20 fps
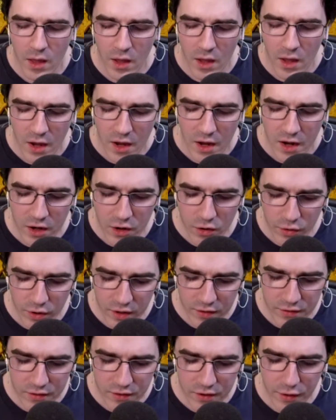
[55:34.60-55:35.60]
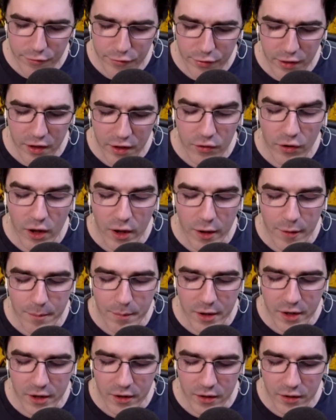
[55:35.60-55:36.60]
you know it's a tough thing, right?
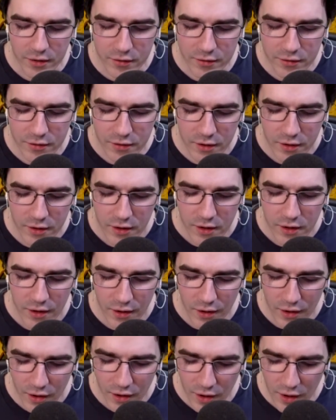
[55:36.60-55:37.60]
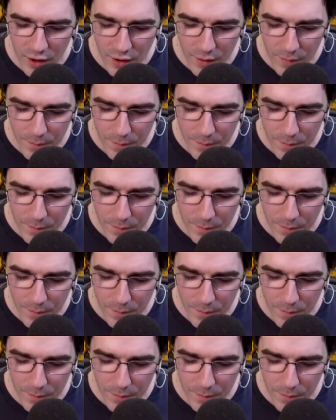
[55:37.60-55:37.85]
Because um,